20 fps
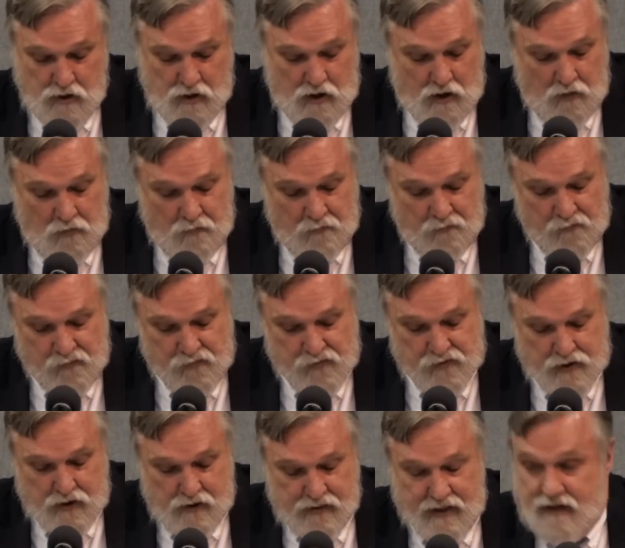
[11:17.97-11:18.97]
No.
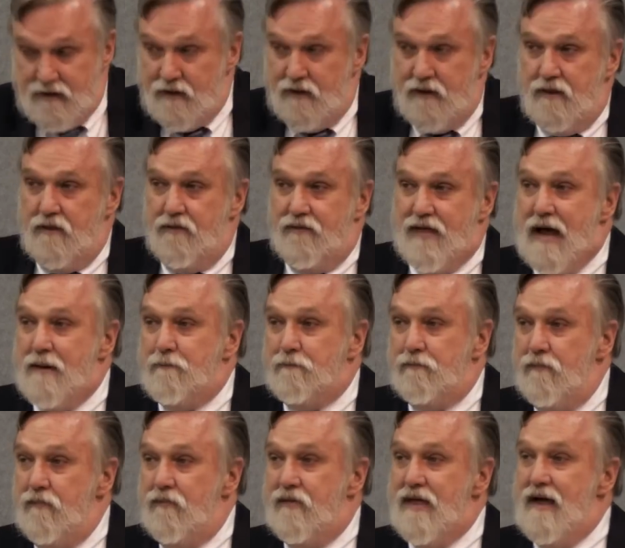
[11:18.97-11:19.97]
That, that,
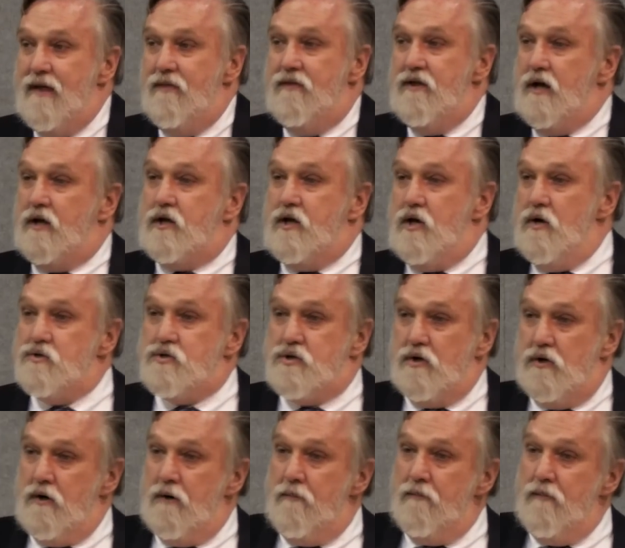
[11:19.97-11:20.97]
that the
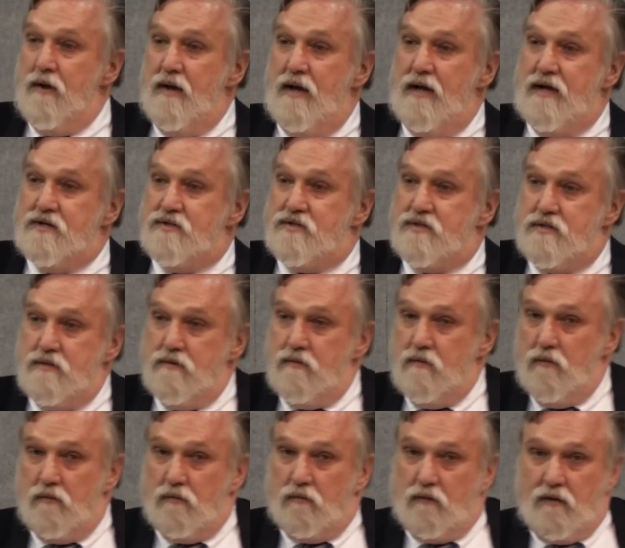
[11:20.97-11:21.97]
accuser is
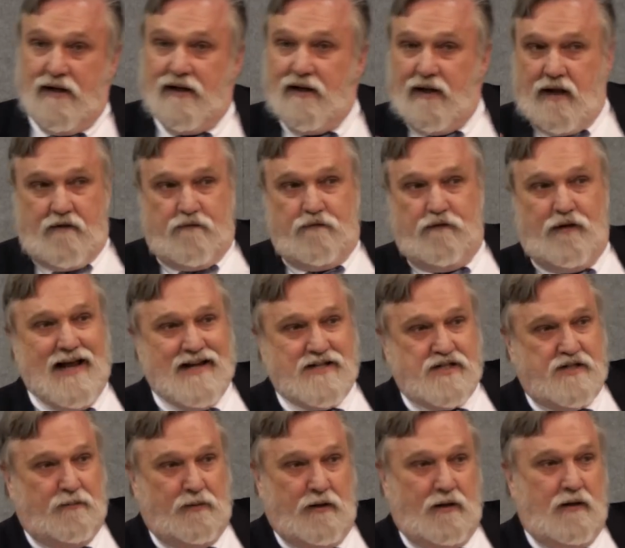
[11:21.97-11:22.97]
really
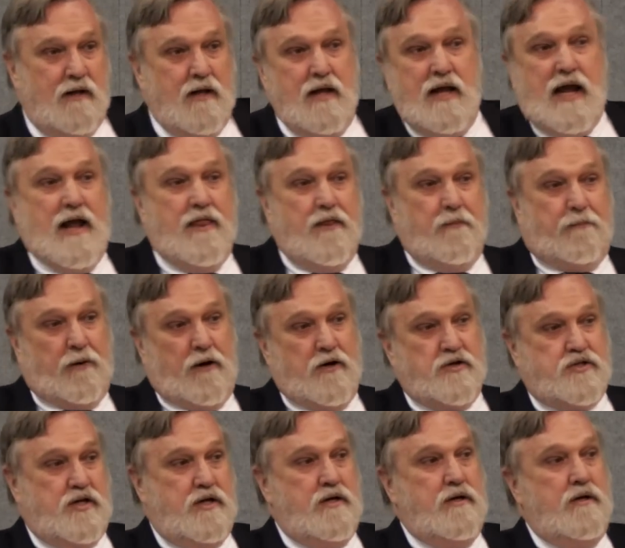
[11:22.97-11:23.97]
flexible. And the
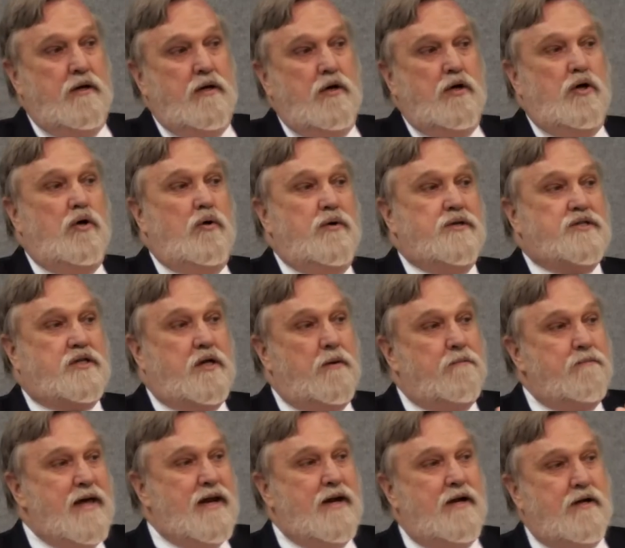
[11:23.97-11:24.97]
person who is
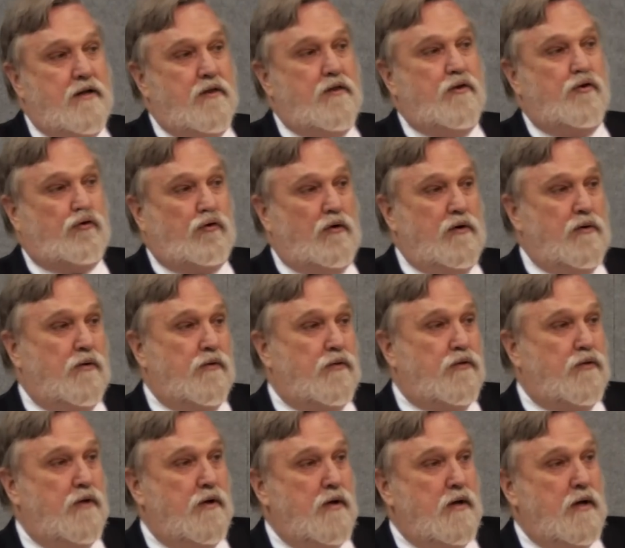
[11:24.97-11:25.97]
committed to the
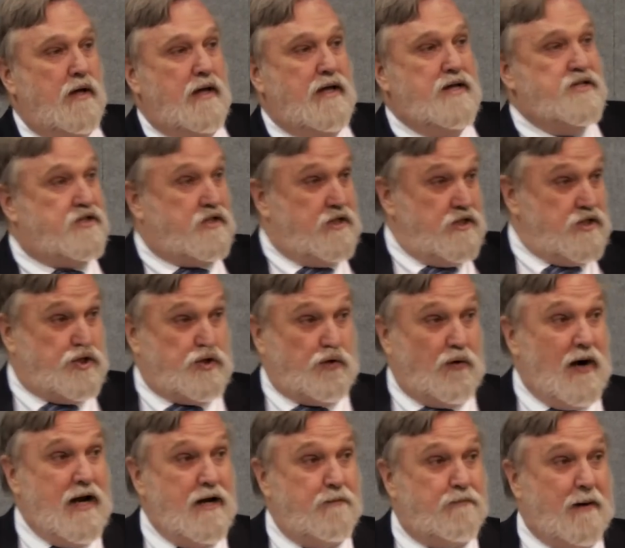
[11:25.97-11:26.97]
truth is
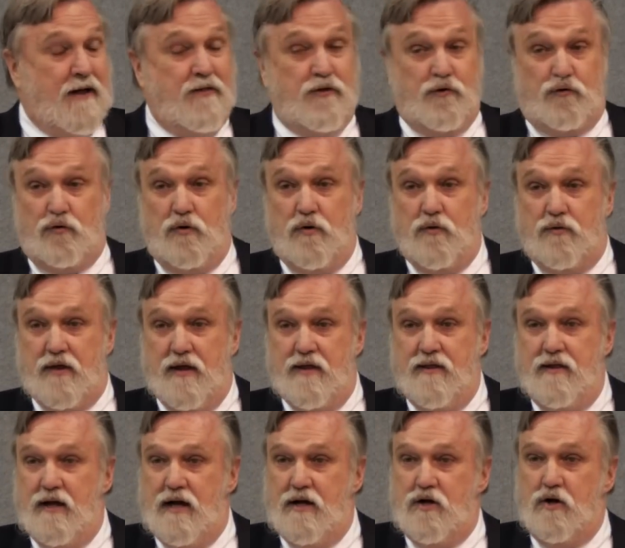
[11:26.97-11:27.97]
constrained by the truth,
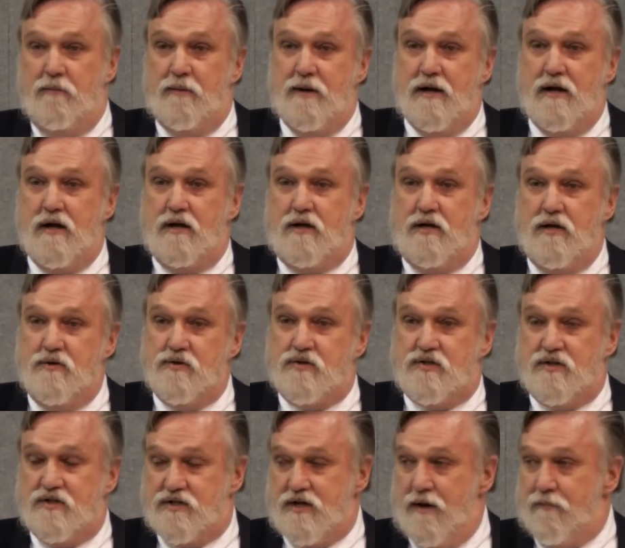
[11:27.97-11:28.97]
and, and you're being
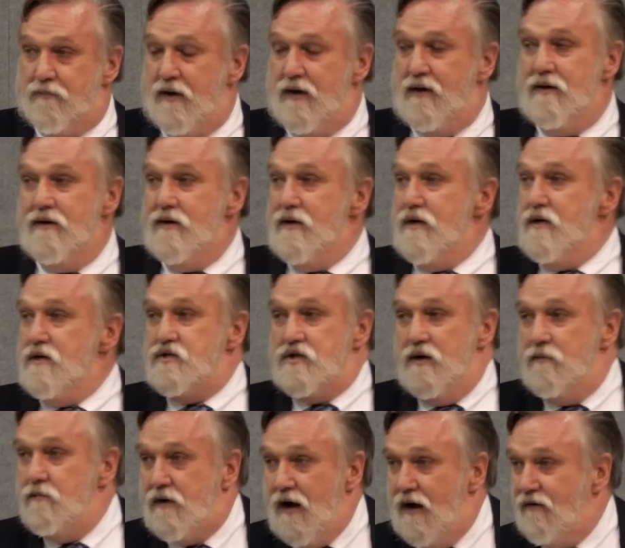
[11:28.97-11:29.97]
accused of something,
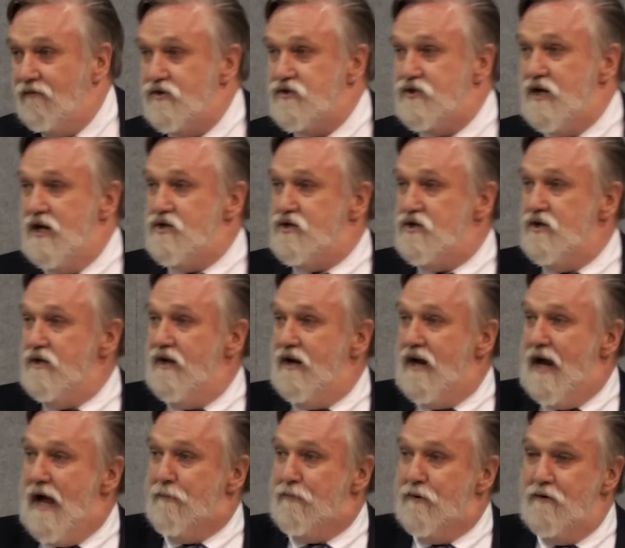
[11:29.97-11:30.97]
some conversation
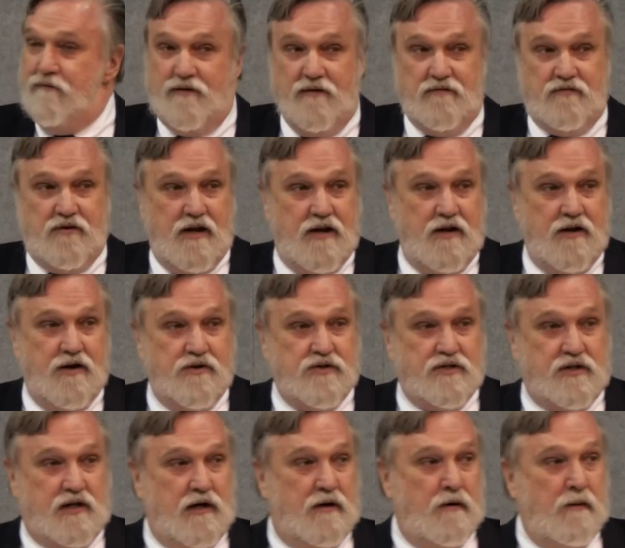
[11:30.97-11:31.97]
that happened fifteen
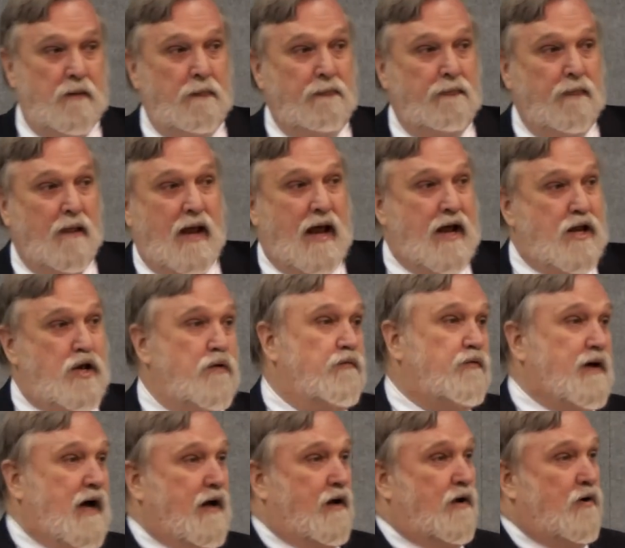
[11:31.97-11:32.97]
years ago, and
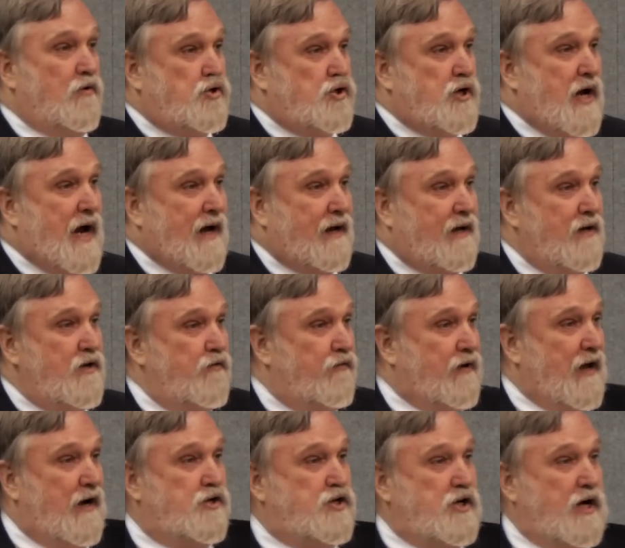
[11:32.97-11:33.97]
you've got to go check, and you've
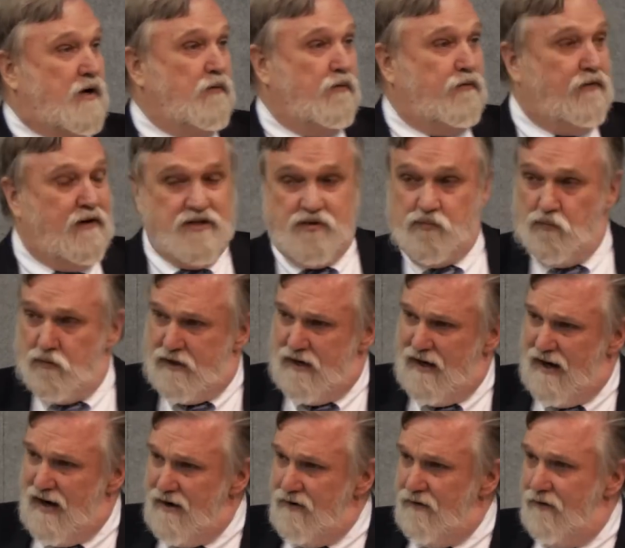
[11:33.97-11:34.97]
got to check with friends. Well,
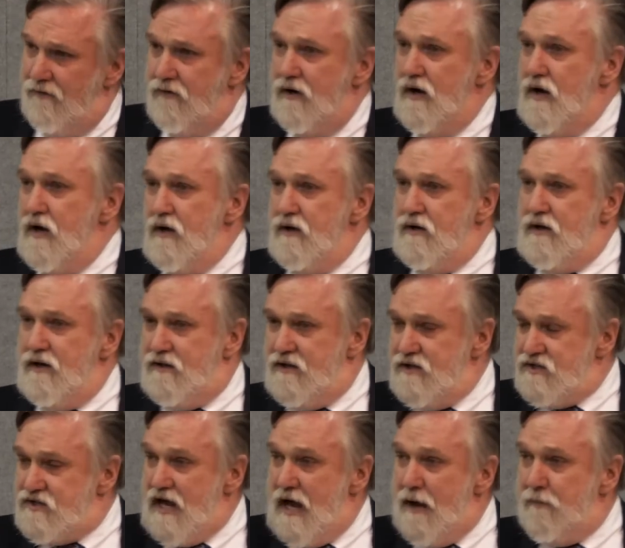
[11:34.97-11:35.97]
did I, did
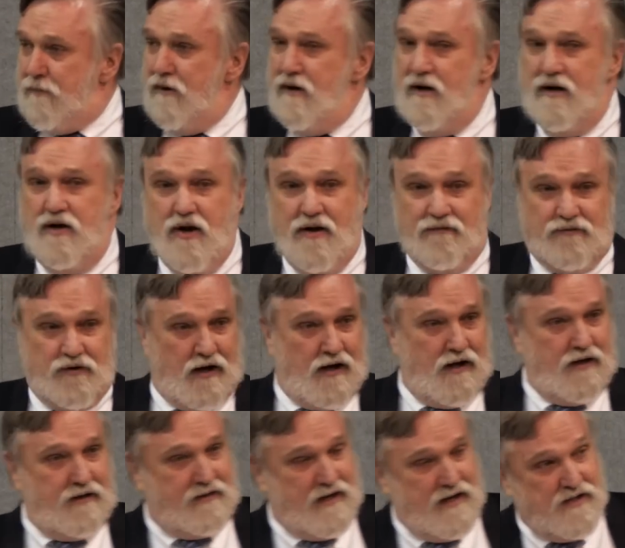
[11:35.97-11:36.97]
this happen? And you have to
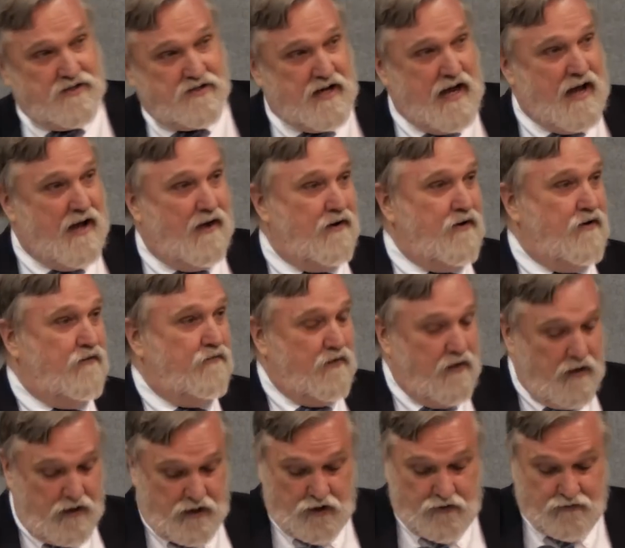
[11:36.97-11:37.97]
hunt things down. You've,
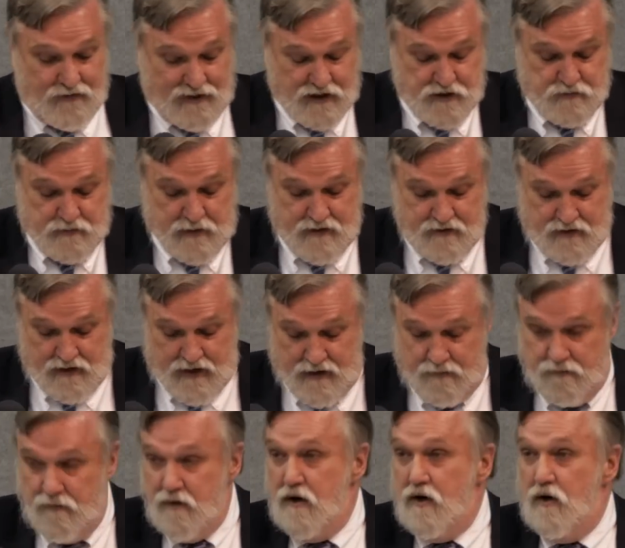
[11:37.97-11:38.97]
you've got to spend
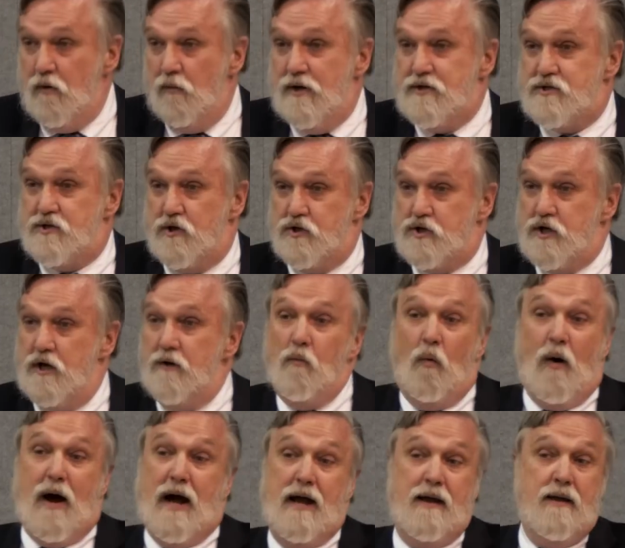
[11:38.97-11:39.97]
time researching.
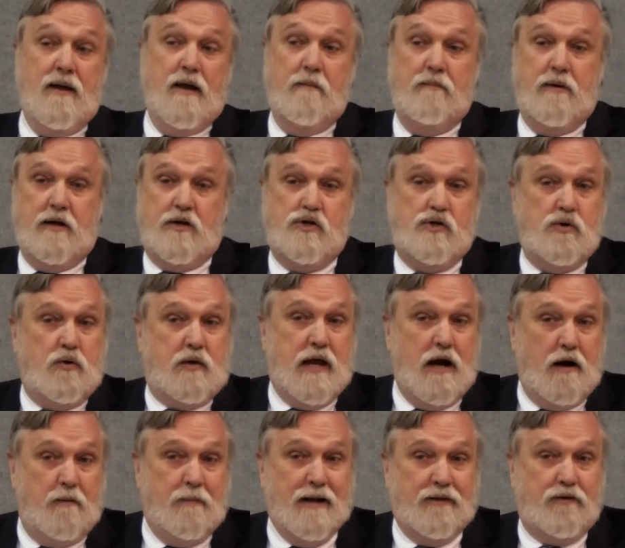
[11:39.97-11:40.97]
Why? Because you
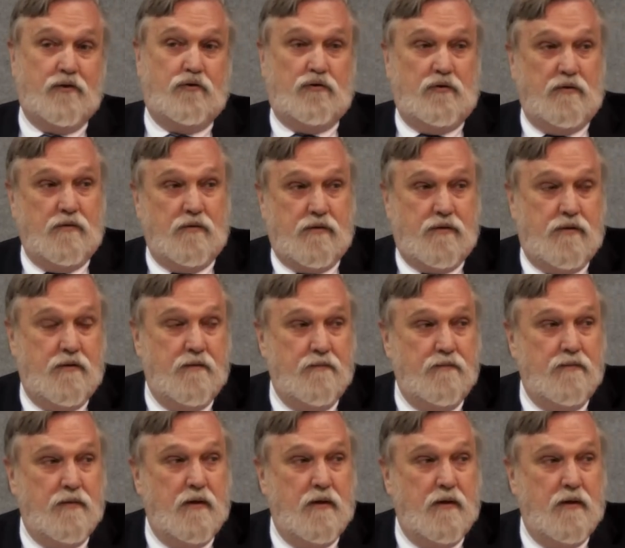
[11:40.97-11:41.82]
care about the truth.